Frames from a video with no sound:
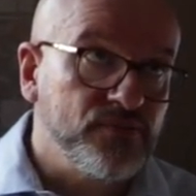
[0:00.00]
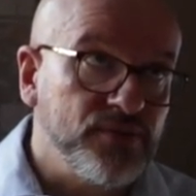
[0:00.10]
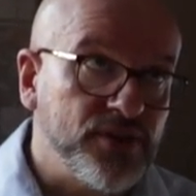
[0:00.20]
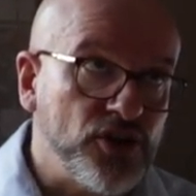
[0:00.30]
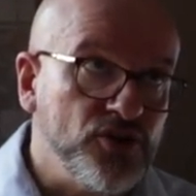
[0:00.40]

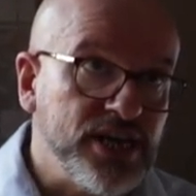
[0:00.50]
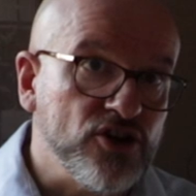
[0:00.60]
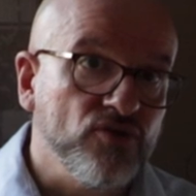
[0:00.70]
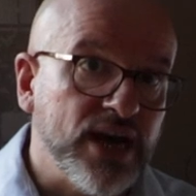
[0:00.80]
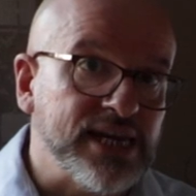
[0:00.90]
that you need
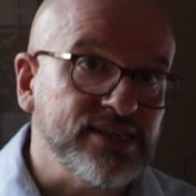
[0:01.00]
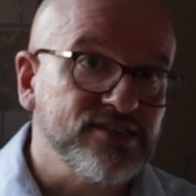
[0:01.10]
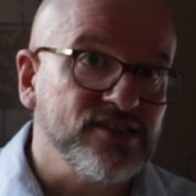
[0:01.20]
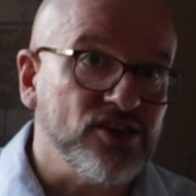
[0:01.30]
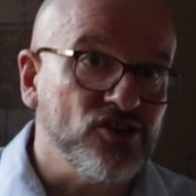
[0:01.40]

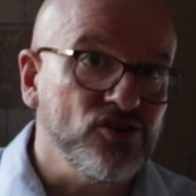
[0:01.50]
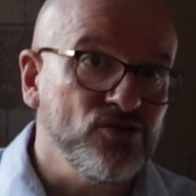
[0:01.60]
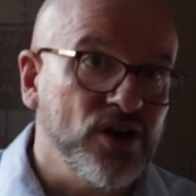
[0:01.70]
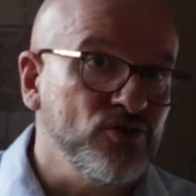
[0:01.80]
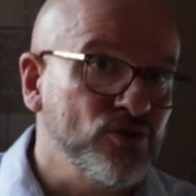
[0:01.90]
grades that you
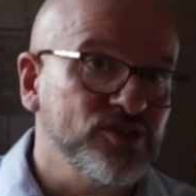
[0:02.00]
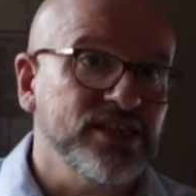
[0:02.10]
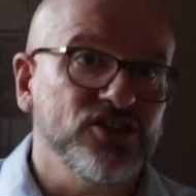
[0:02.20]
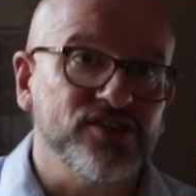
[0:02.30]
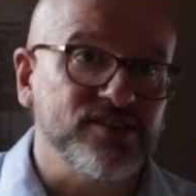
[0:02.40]
know your
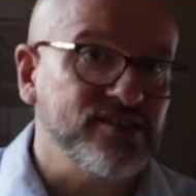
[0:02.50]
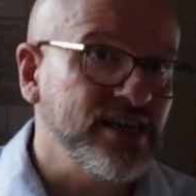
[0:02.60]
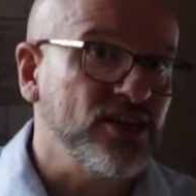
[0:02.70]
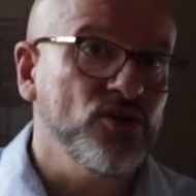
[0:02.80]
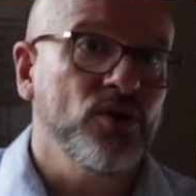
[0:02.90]
teachers are
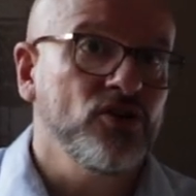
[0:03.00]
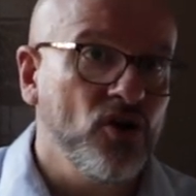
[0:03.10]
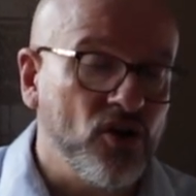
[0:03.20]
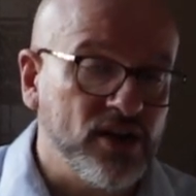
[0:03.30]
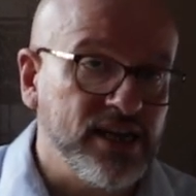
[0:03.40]
saying you are
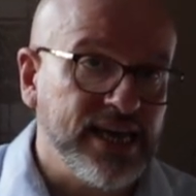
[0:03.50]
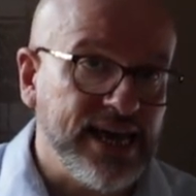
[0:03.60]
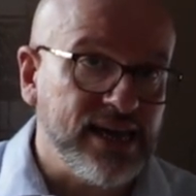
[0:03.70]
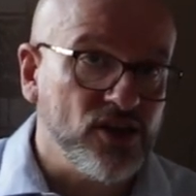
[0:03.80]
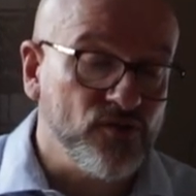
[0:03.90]
not going to
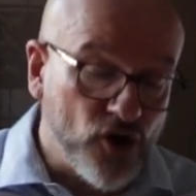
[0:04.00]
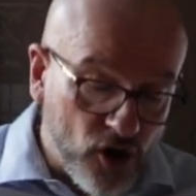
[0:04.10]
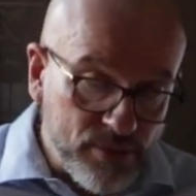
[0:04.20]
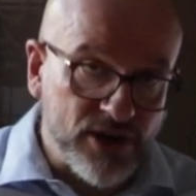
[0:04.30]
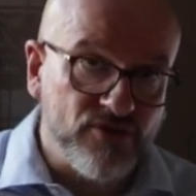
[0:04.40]
get, you've
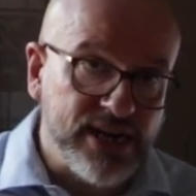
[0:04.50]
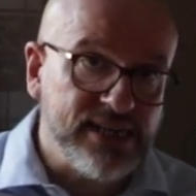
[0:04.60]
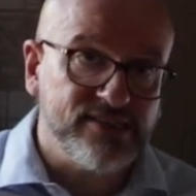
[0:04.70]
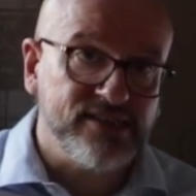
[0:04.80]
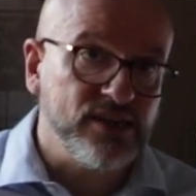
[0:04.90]
got to be
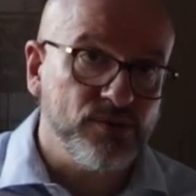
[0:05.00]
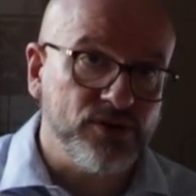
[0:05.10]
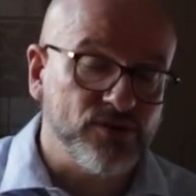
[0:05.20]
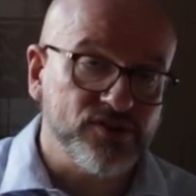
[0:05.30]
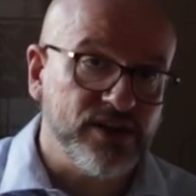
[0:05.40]
realistic with
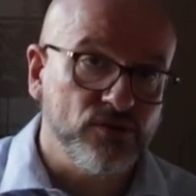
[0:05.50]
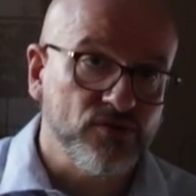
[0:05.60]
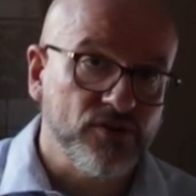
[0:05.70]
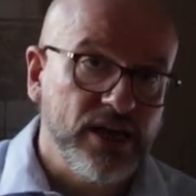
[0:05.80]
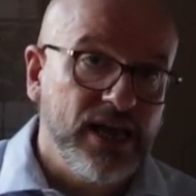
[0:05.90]
yourself.